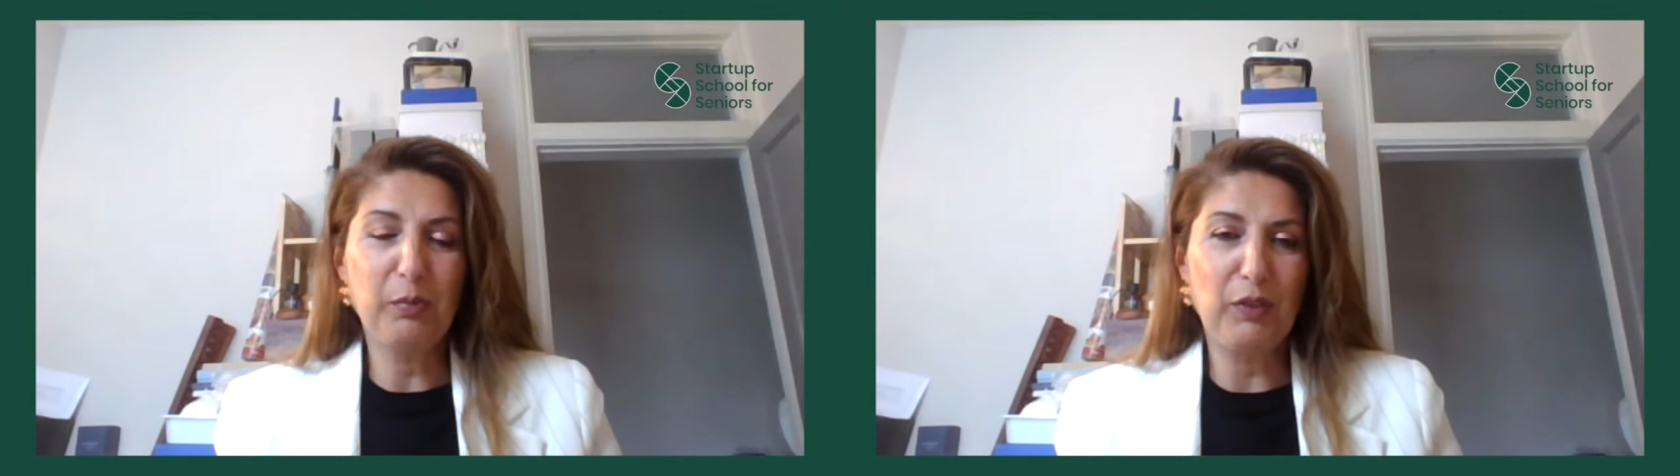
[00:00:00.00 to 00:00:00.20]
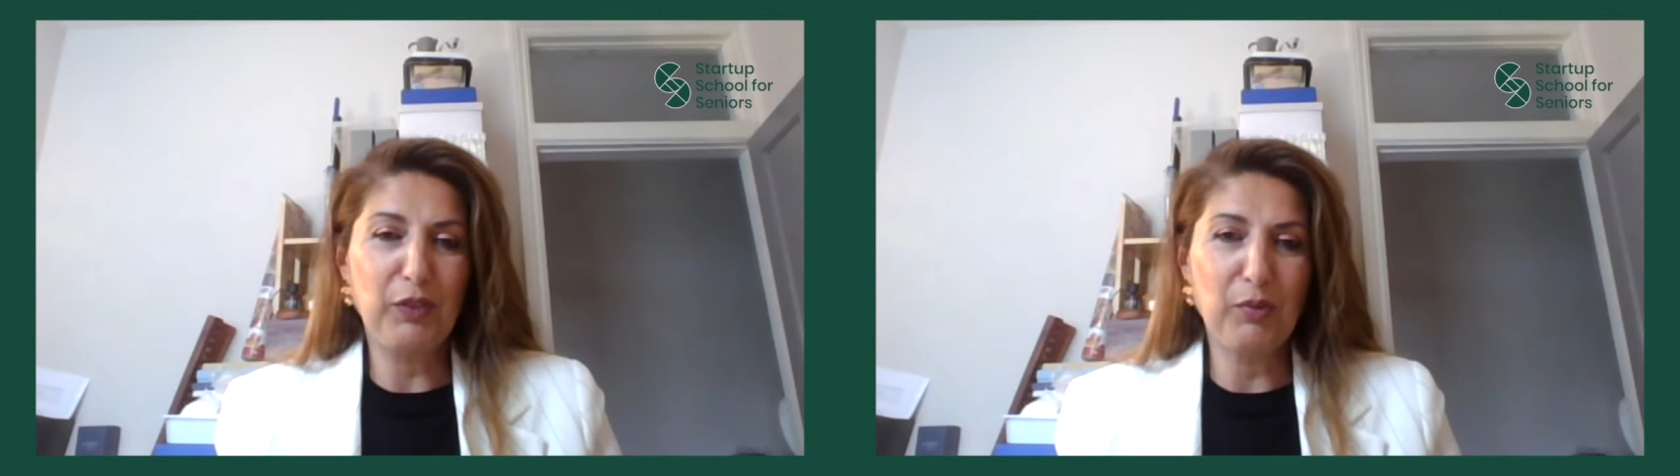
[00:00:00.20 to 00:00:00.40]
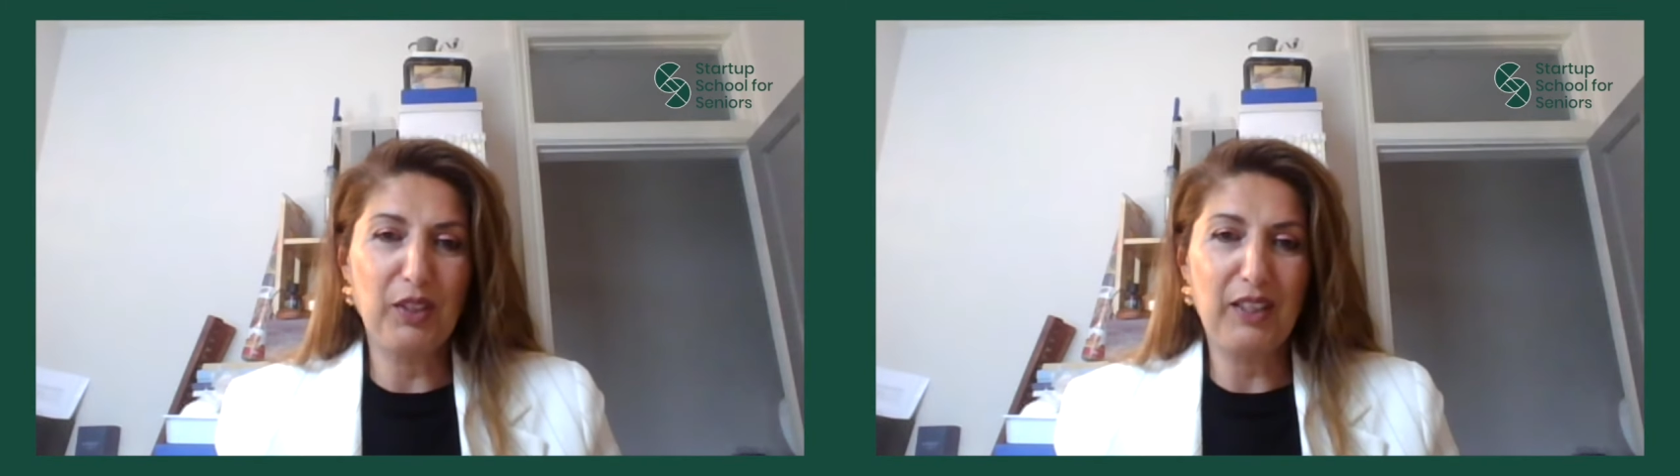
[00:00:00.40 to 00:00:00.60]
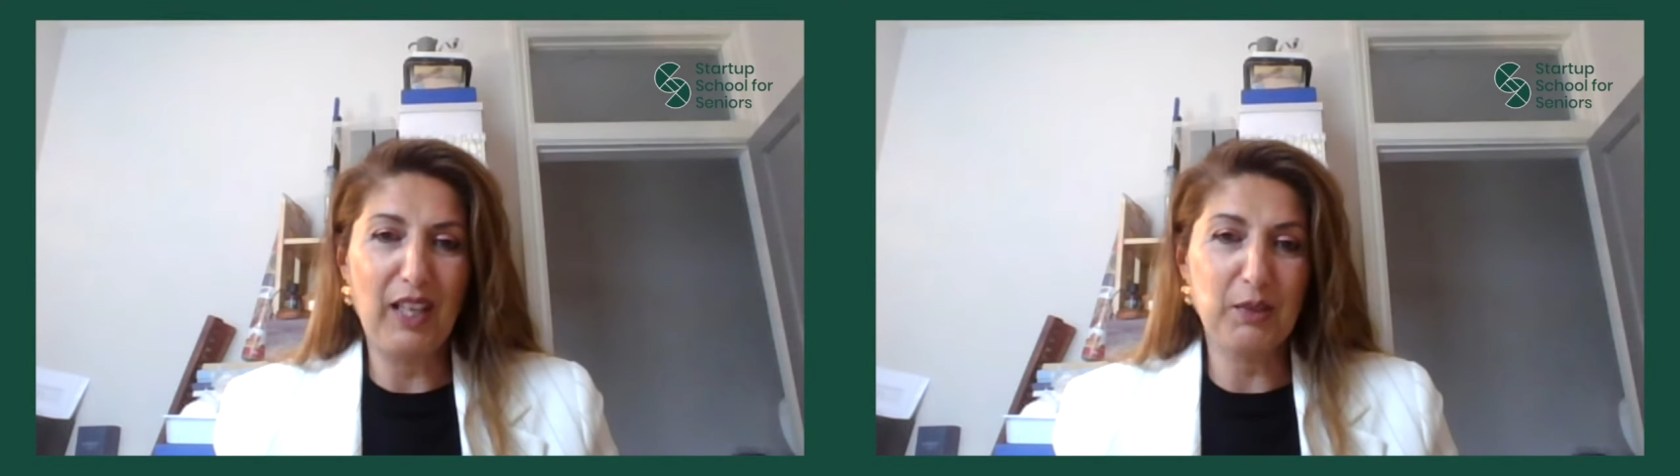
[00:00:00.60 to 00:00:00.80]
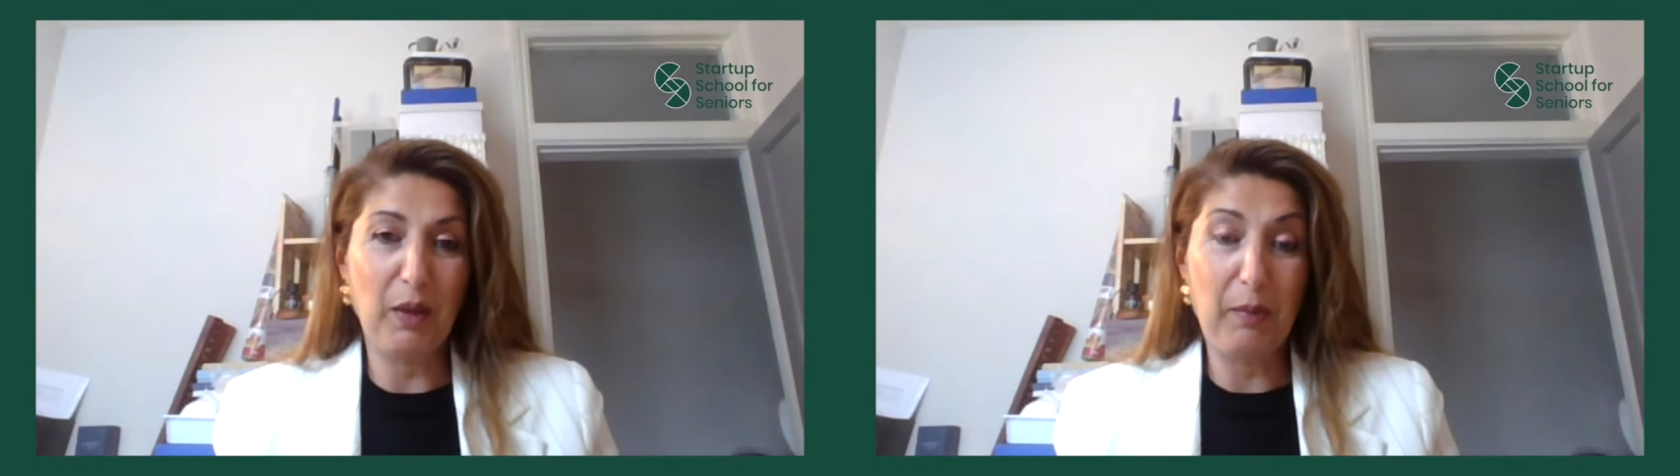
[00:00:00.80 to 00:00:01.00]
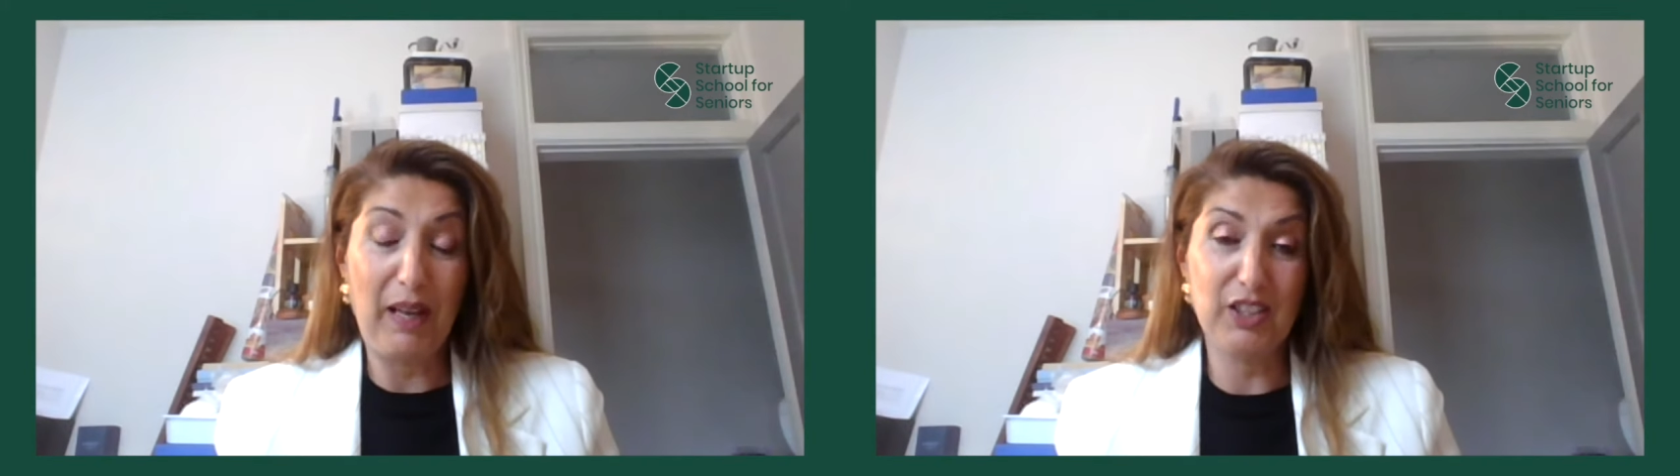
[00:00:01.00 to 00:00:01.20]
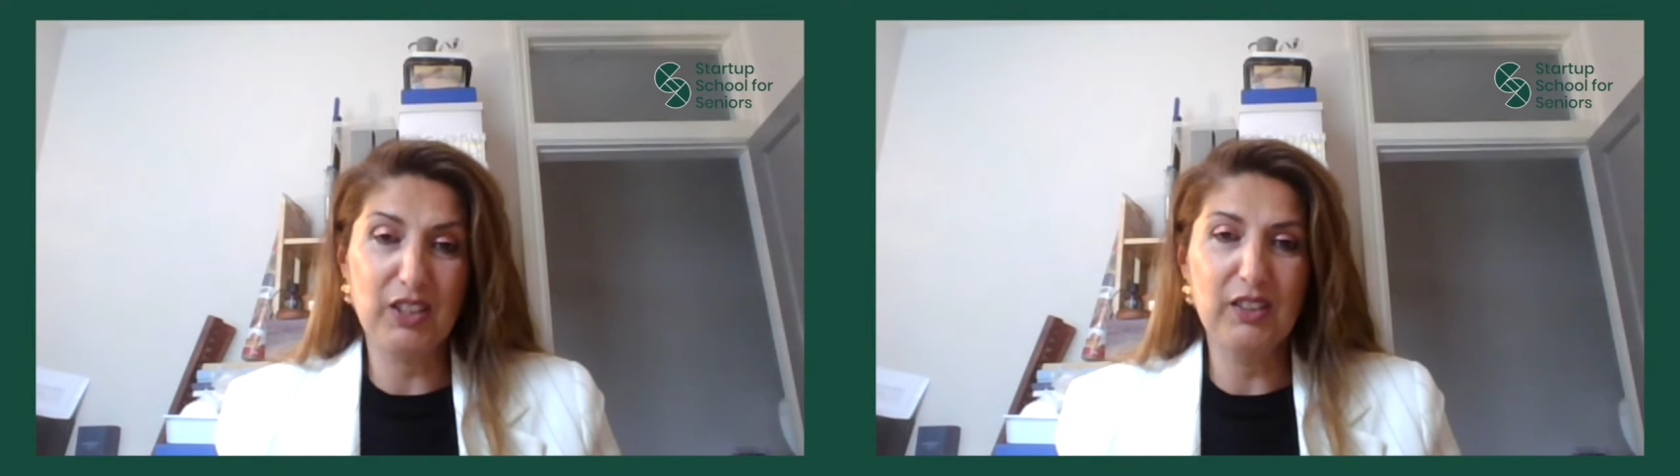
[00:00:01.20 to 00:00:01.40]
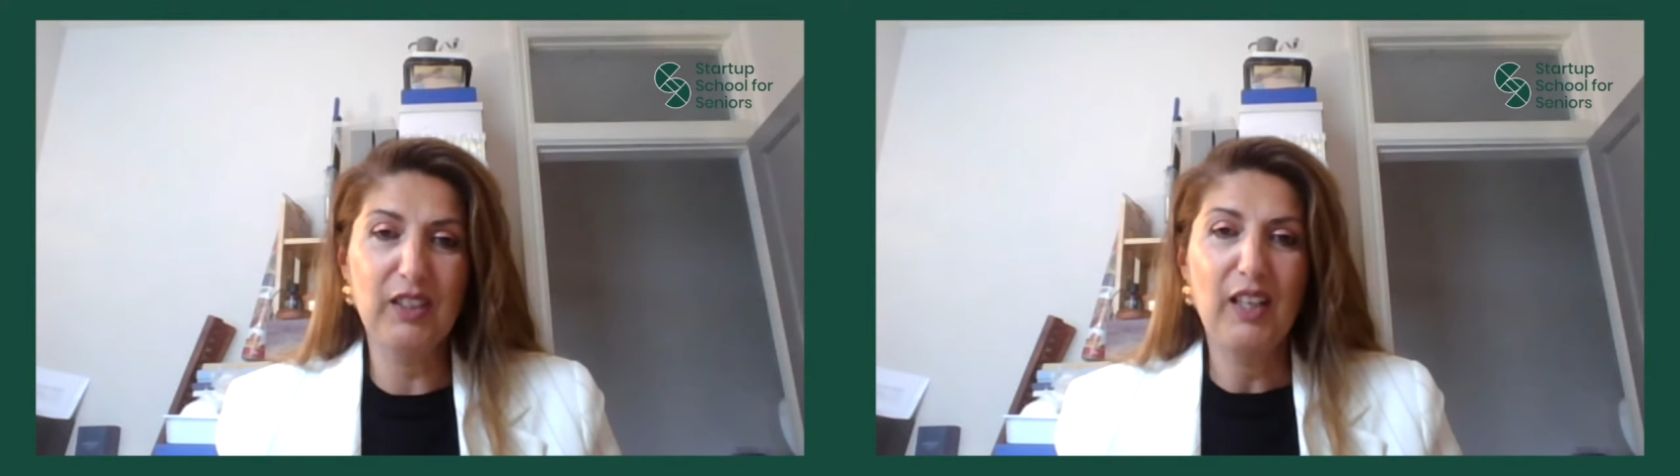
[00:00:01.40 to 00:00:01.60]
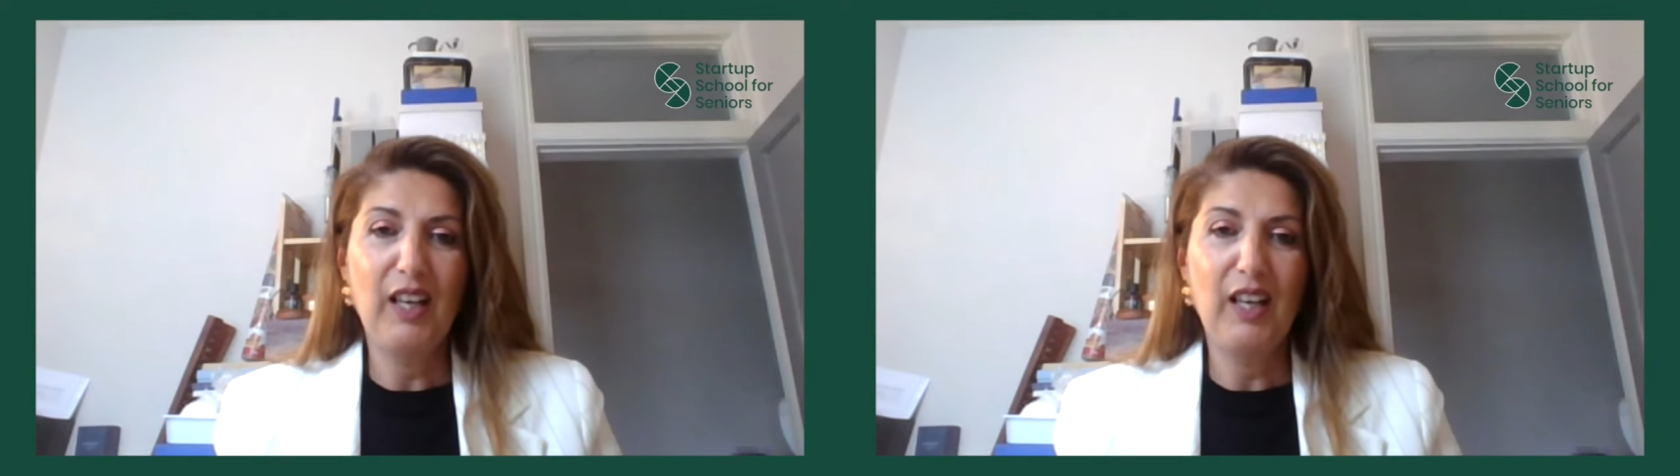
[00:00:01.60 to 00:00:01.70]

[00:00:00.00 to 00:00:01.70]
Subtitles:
Perfumery, that's my passion,